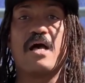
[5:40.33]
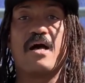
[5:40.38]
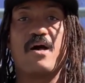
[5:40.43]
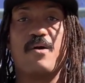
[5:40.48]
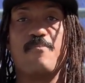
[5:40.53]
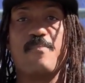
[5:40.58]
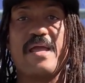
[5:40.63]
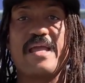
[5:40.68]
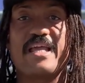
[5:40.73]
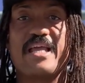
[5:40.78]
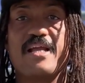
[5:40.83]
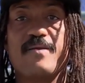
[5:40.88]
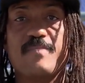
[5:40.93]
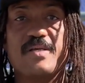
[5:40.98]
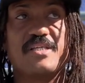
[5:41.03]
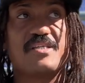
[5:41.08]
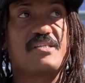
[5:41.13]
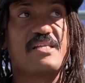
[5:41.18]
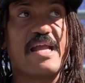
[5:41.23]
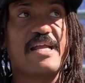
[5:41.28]
making
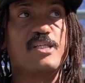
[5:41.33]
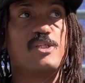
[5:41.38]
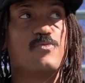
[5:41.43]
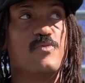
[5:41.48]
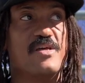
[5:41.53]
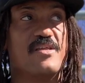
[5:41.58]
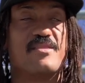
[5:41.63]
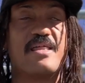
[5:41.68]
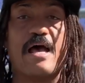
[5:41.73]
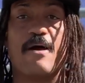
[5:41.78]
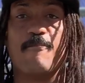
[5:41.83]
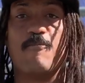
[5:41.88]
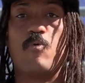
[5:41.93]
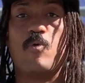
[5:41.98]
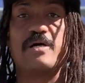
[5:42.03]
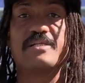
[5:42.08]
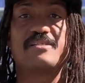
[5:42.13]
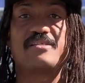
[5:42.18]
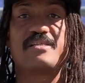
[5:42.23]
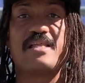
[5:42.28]
mistakes with, that
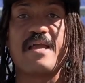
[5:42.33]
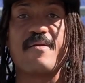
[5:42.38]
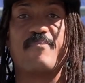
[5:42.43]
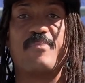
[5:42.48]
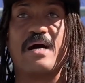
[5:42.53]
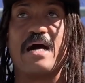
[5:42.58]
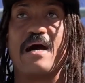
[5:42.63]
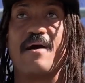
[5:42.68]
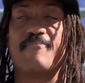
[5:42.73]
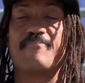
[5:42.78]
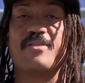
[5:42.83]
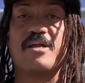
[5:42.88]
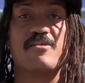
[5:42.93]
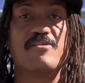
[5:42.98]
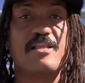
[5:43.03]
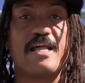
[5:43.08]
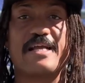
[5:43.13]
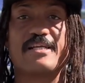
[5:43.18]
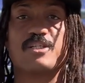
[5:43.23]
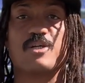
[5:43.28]
once they pop, their
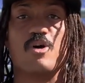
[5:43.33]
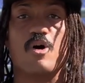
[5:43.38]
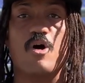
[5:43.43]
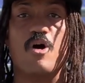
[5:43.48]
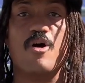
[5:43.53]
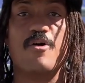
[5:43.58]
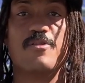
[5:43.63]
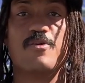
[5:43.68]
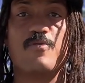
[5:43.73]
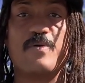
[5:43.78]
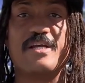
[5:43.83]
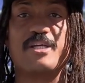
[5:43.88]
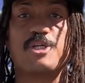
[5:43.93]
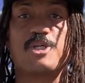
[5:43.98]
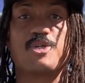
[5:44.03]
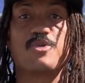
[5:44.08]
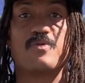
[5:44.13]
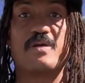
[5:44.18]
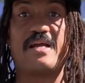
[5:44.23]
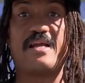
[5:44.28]
legs are all the way
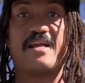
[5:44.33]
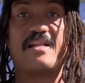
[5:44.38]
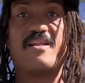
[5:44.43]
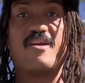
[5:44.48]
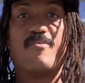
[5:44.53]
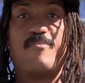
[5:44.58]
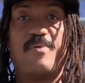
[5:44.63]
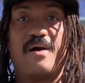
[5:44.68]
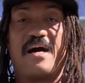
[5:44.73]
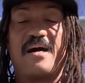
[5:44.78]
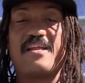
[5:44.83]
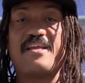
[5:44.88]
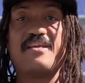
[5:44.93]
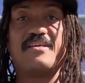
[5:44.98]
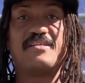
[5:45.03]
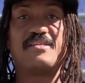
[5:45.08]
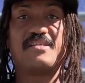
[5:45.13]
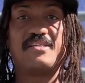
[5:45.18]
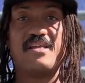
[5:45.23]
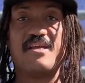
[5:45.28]
straight and their body
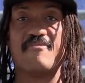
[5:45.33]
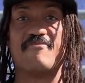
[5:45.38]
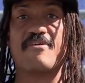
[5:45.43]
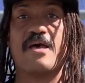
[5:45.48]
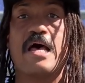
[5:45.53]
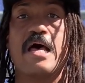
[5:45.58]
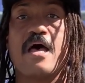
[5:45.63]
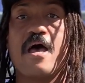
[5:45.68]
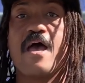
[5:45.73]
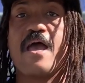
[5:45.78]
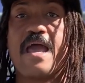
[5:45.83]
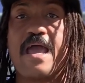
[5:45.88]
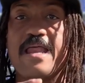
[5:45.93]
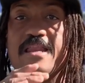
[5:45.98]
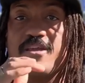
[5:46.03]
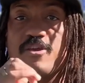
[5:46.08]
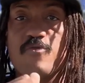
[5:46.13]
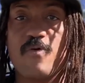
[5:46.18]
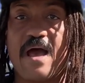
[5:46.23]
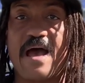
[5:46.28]
is stiff.
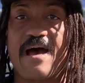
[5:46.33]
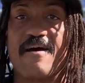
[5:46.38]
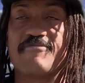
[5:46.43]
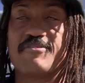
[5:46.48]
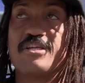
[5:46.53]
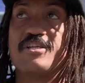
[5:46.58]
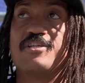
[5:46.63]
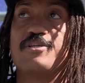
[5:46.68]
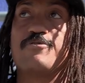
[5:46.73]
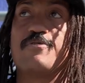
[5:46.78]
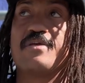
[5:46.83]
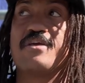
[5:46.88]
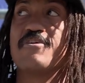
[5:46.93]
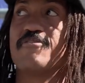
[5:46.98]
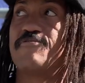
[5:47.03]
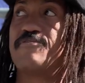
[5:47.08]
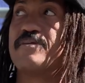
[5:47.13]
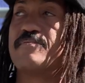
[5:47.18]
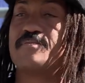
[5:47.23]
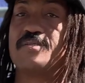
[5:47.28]
And you have to do heel
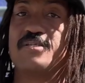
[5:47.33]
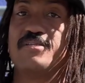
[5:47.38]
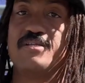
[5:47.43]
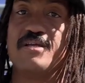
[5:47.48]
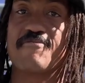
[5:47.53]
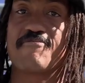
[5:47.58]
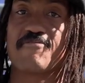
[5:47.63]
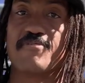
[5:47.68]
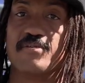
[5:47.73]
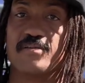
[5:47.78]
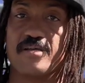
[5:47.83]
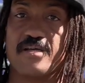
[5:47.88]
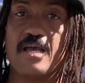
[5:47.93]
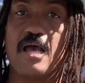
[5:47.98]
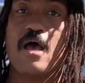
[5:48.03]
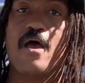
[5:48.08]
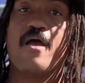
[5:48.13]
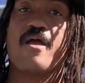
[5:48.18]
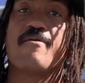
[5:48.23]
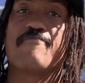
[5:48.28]
flips differently.
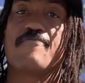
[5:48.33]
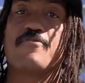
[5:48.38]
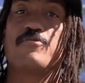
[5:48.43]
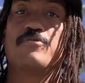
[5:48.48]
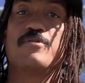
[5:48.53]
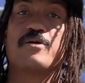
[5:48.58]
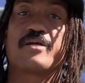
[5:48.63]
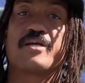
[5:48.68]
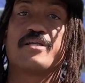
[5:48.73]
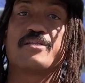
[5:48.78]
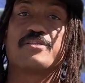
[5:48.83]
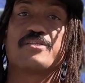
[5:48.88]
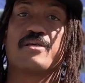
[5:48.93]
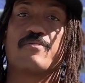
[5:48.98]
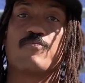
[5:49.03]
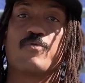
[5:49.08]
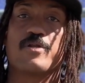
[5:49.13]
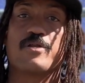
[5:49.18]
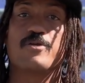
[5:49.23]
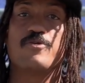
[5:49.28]
If you look at
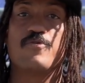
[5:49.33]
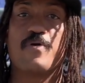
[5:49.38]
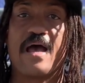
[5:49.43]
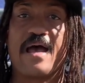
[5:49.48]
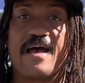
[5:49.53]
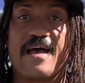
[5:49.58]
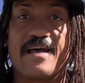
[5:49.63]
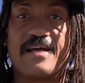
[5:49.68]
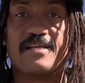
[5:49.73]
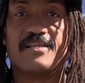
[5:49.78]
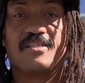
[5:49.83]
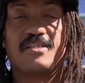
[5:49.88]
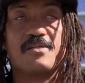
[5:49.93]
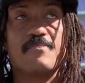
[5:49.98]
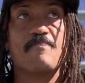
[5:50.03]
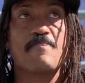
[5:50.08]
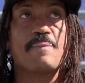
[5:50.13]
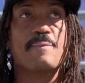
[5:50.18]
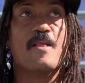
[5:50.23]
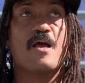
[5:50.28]
someone who has
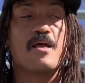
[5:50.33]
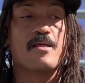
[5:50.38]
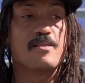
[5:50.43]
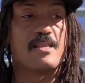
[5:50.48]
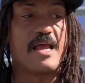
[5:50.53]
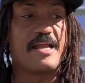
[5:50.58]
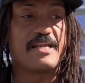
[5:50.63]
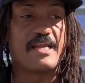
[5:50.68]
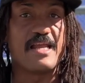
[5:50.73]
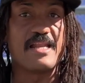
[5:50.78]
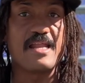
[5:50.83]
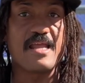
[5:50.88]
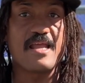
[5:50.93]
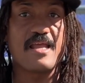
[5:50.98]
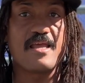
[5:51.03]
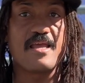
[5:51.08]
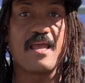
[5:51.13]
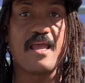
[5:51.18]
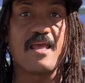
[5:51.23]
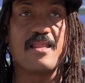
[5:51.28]
like an
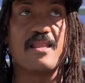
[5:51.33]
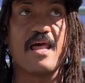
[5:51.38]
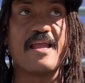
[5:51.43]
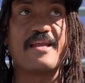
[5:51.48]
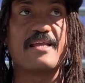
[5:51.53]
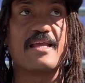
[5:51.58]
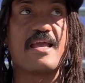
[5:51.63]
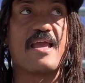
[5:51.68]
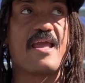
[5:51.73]
iconic